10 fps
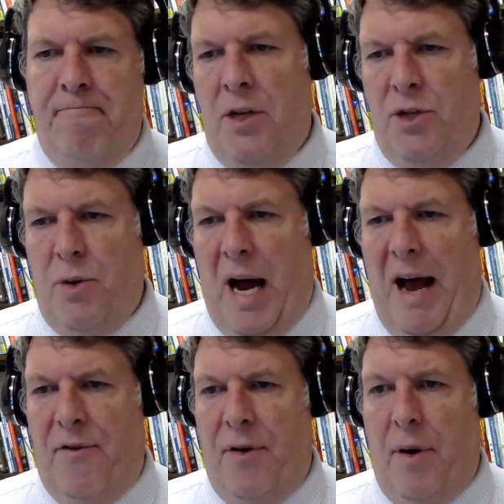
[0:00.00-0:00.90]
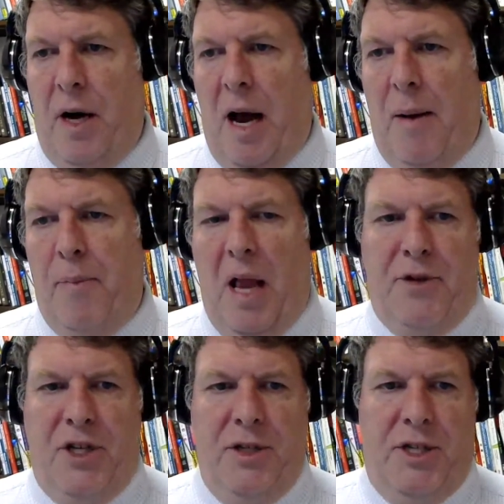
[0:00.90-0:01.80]
so I have a couple
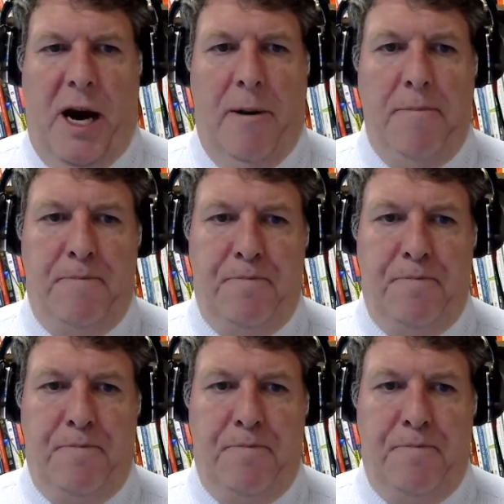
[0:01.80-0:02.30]
options there.